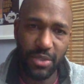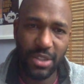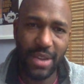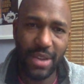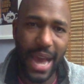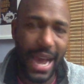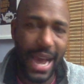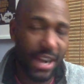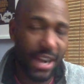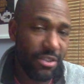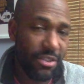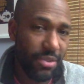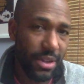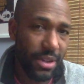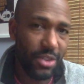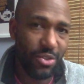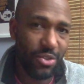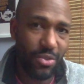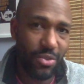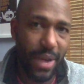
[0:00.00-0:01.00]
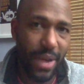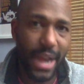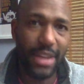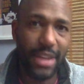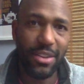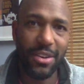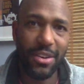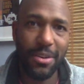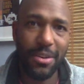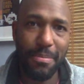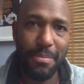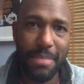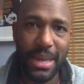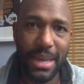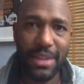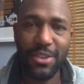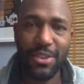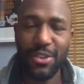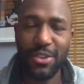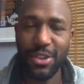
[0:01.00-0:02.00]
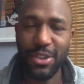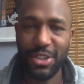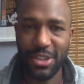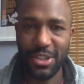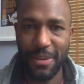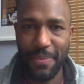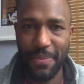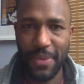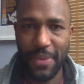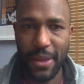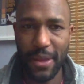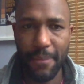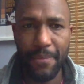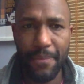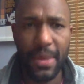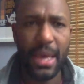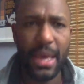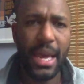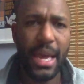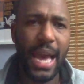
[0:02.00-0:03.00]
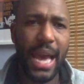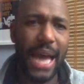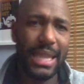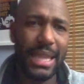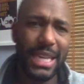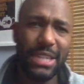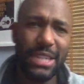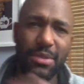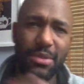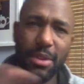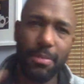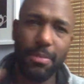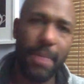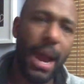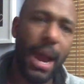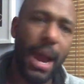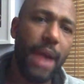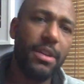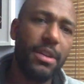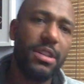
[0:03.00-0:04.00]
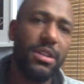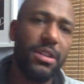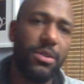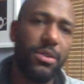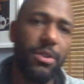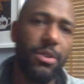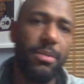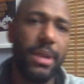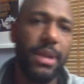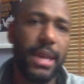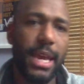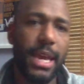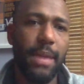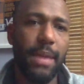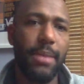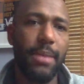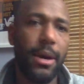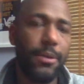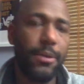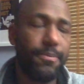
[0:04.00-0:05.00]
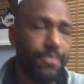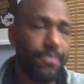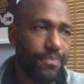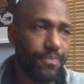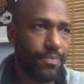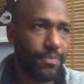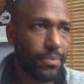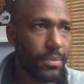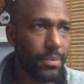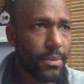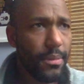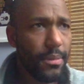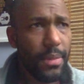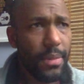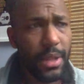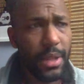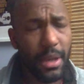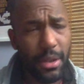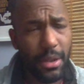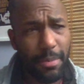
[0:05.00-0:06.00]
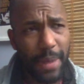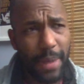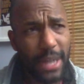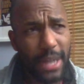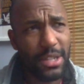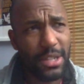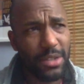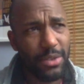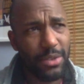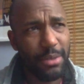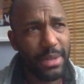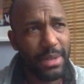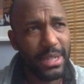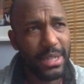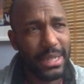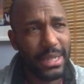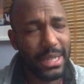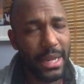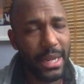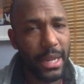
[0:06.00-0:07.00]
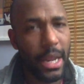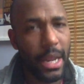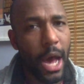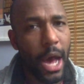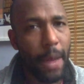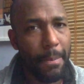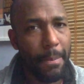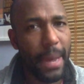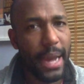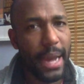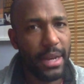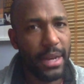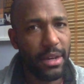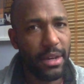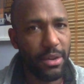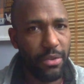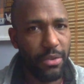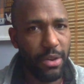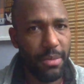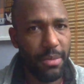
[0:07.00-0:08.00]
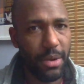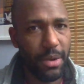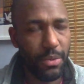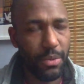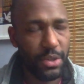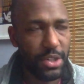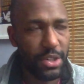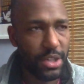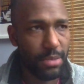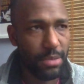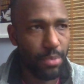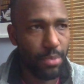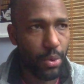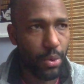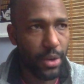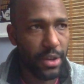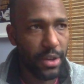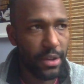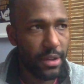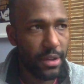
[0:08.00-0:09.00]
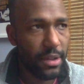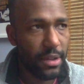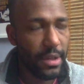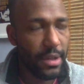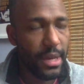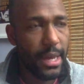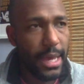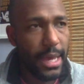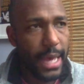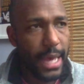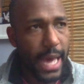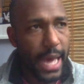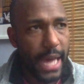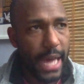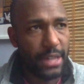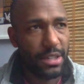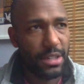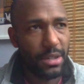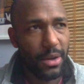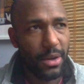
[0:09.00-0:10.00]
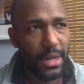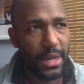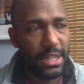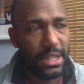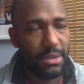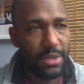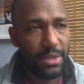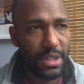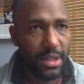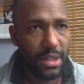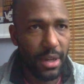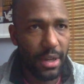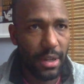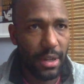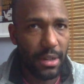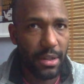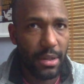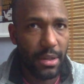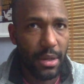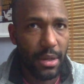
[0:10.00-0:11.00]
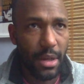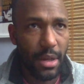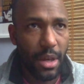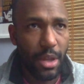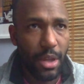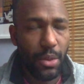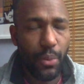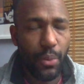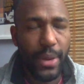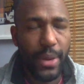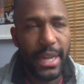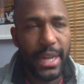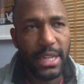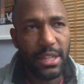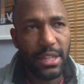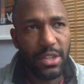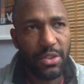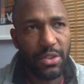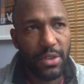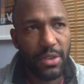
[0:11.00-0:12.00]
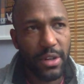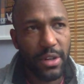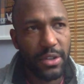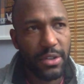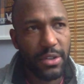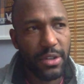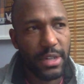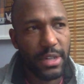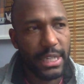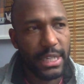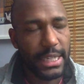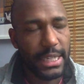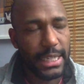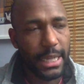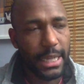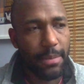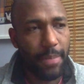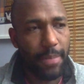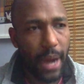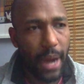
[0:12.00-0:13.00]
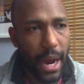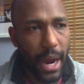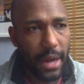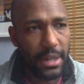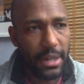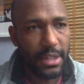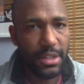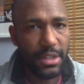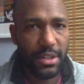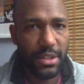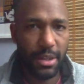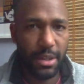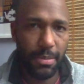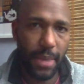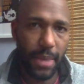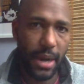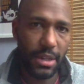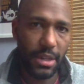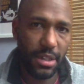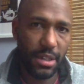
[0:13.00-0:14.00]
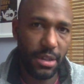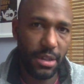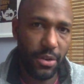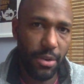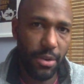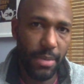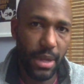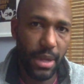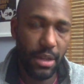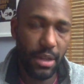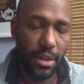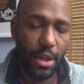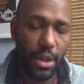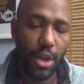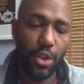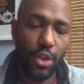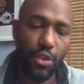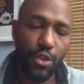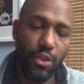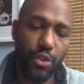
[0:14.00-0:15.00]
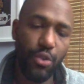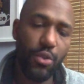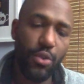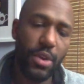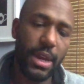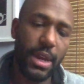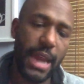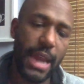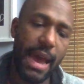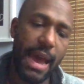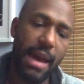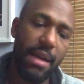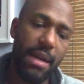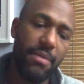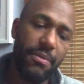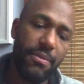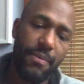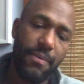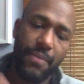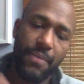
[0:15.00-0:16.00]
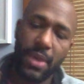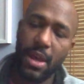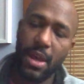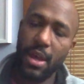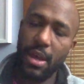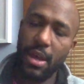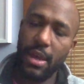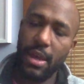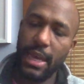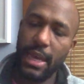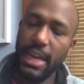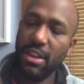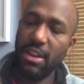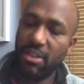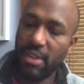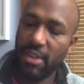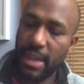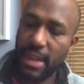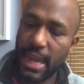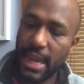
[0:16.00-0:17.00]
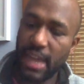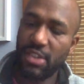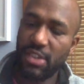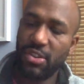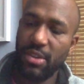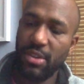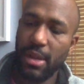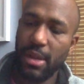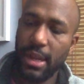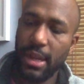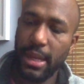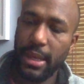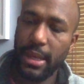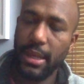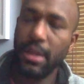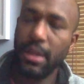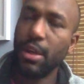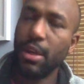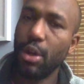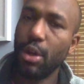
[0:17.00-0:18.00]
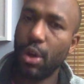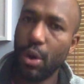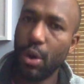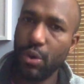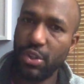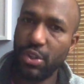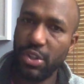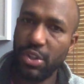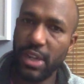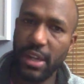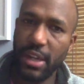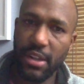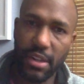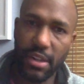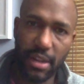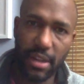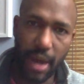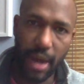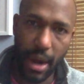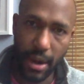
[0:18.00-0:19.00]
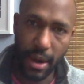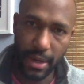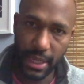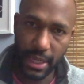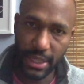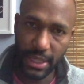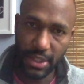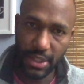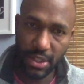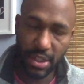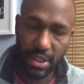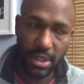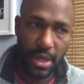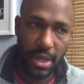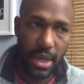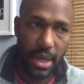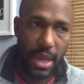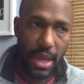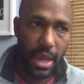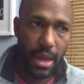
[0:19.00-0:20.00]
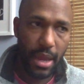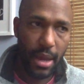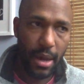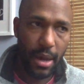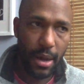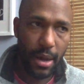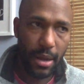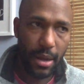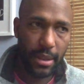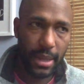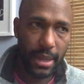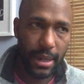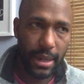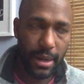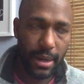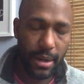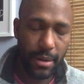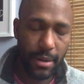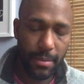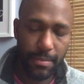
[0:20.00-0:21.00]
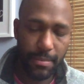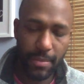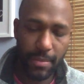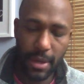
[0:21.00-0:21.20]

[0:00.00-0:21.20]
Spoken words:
to actually try to commit to something. And that's where the Paris Agreement came out. The Paris Agreement is a non-binding agreement, which is important. And so as a result, the way it is structured is that parties to the Paris Agreement do not have internationally negotiated targets that are